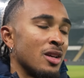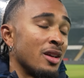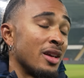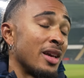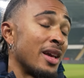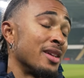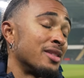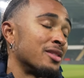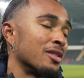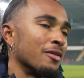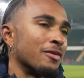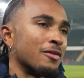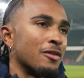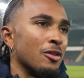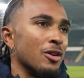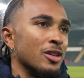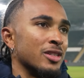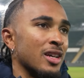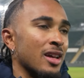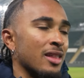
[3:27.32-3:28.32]
Yes, of
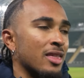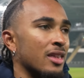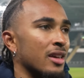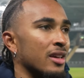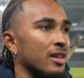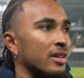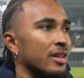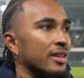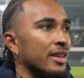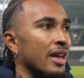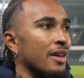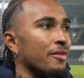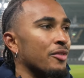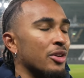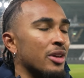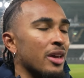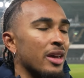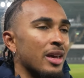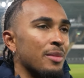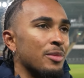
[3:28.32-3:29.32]
course. I think in every
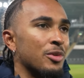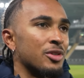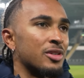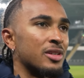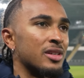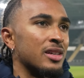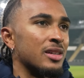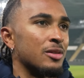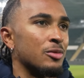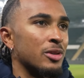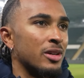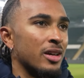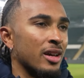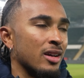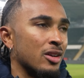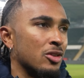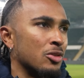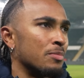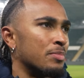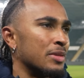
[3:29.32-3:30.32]
game you see we
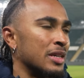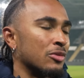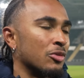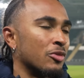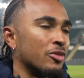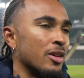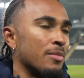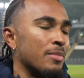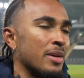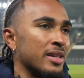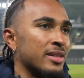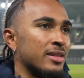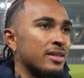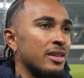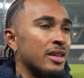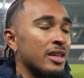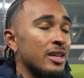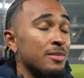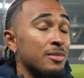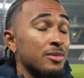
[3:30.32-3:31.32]
can compete with the best
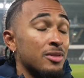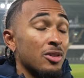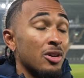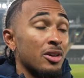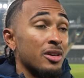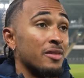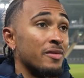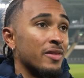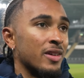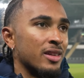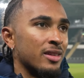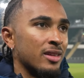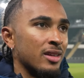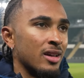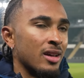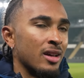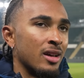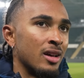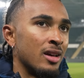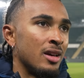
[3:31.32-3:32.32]
teams or even
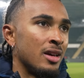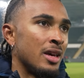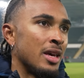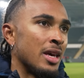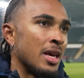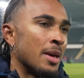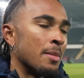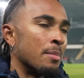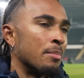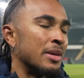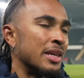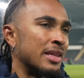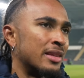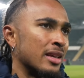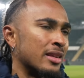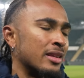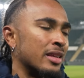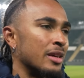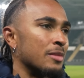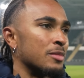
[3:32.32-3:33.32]
beat
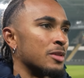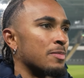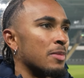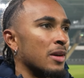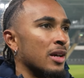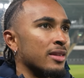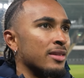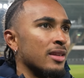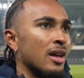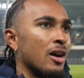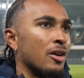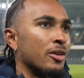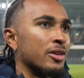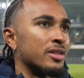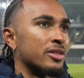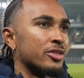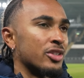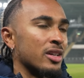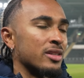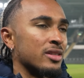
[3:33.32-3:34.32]
the teams. But now
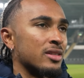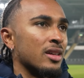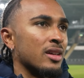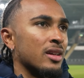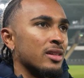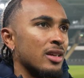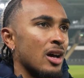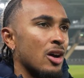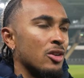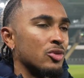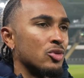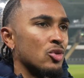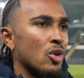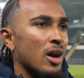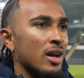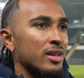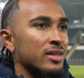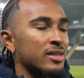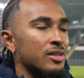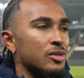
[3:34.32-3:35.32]
it's just down to
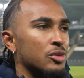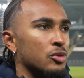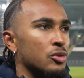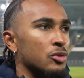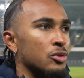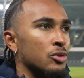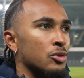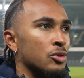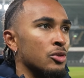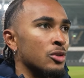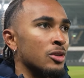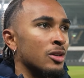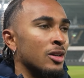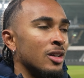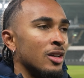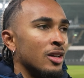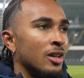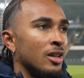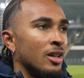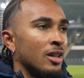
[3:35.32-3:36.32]
us to
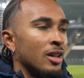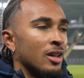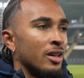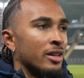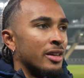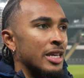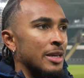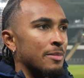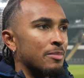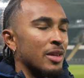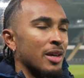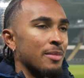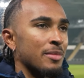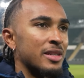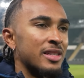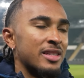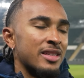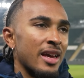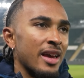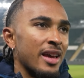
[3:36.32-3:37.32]
keep the
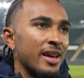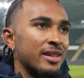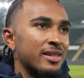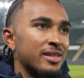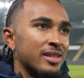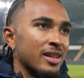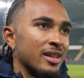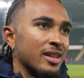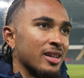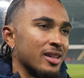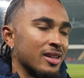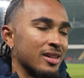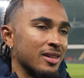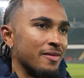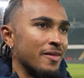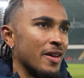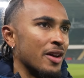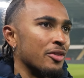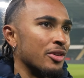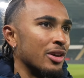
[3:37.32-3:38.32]
mistakes
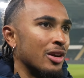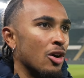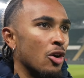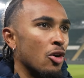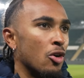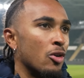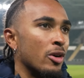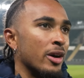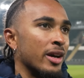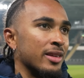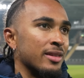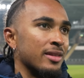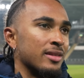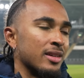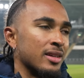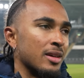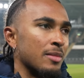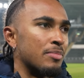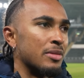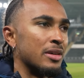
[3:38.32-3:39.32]
very low
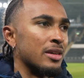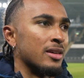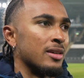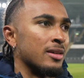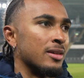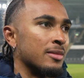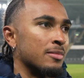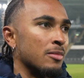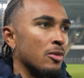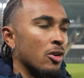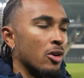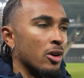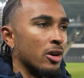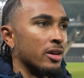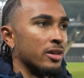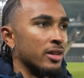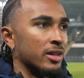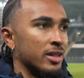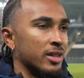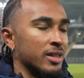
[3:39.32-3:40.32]
and be
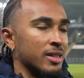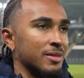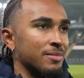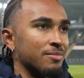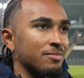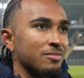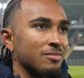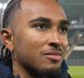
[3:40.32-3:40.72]
more